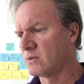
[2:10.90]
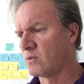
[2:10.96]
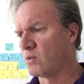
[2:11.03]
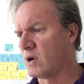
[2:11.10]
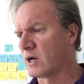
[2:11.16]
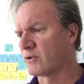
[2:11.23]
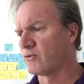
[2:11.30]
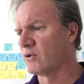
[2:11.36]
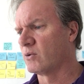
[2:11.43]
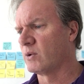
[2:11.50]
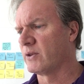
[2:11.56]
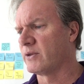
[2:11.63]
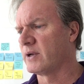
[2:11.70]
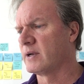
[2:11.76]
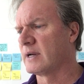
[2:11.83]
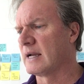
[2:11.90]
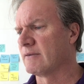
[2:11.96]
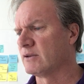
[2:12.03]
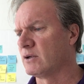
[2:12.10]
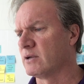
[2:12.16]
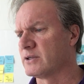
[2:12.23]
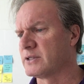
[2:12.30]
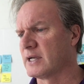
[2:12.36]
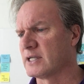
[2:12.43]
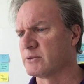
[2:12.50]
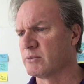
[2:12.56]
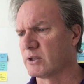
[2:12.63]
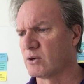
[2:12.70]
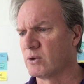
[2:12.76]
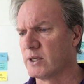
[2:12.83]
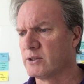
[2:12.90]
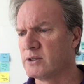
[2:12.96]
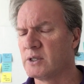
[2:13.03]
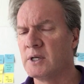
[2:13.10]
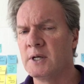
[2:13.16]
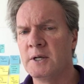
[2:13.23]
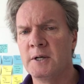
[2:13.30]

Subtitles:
walk through it with you and have a little assessment quiz.